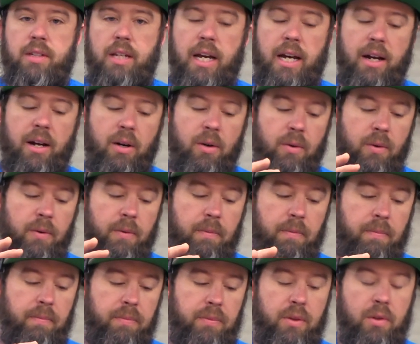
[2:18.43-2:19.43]
Now,
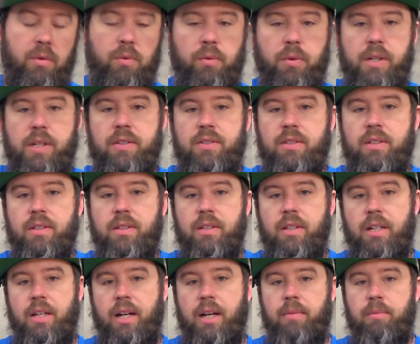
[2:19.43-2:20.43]
the reason
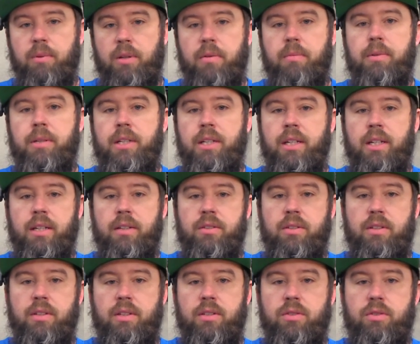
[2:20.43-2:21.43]
that I'm limiting it
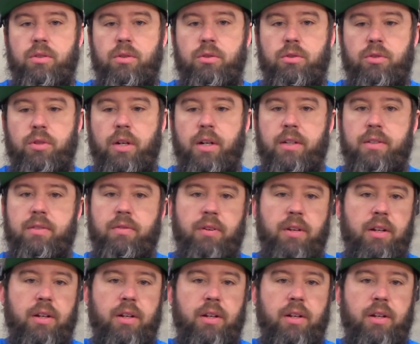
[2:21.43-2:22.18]
to these two trucks,